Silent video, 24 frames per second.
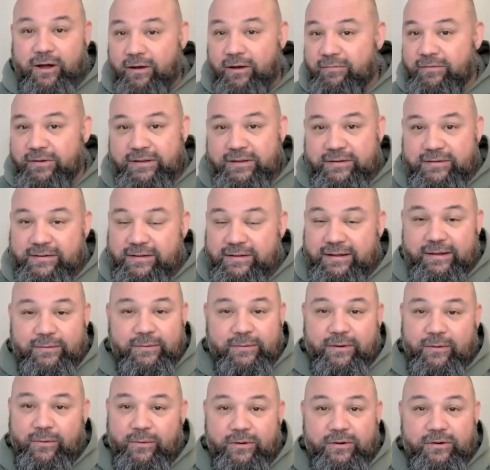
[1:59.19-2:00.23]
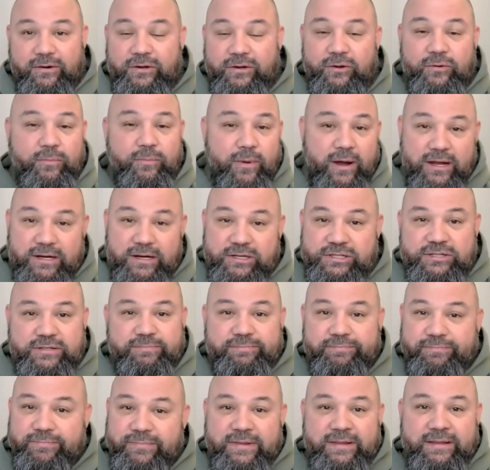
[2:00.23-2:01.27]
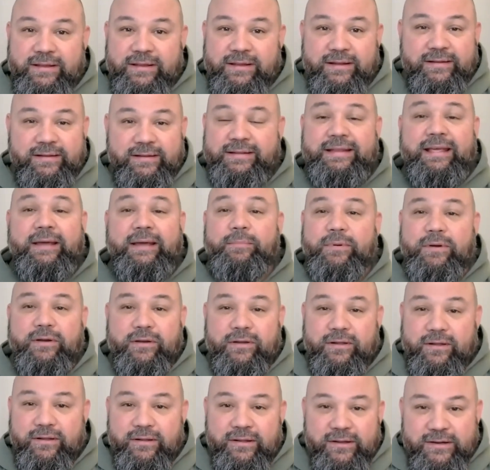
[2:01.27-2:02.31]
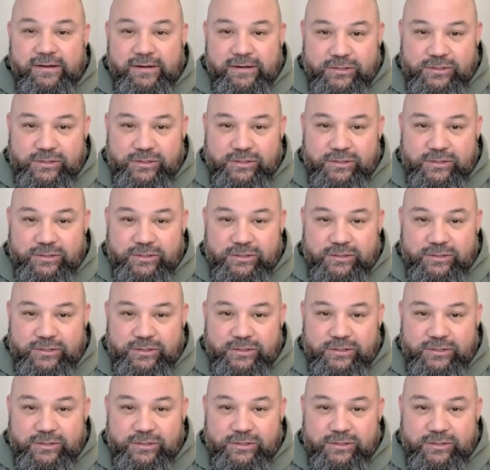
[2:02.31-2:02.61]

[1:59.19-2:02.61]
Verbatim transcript: Obviously, we ordered too much, the typical